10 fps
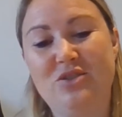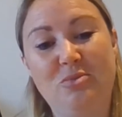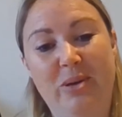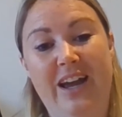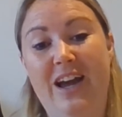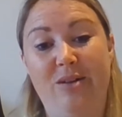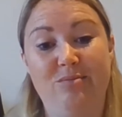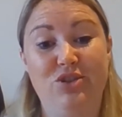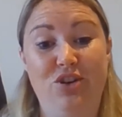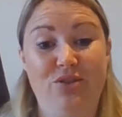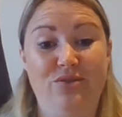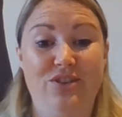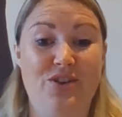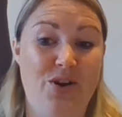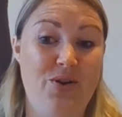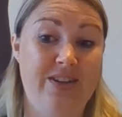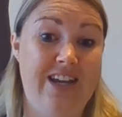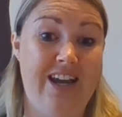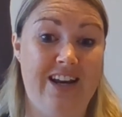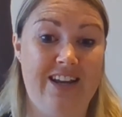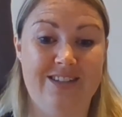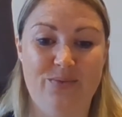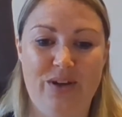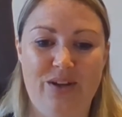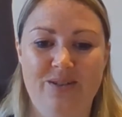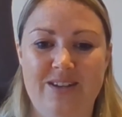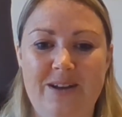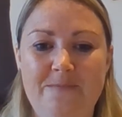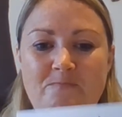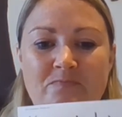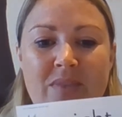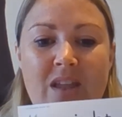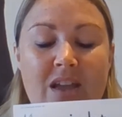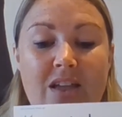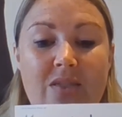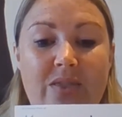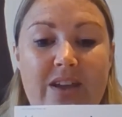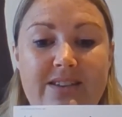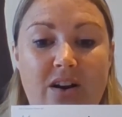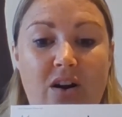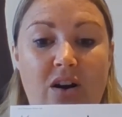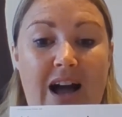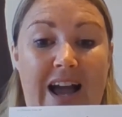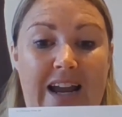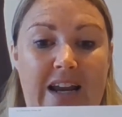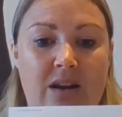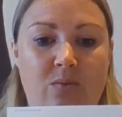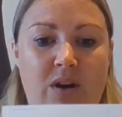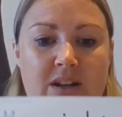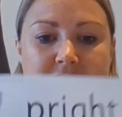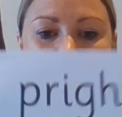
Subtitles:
but it helps you to know the techniques that we're using. These are alien words,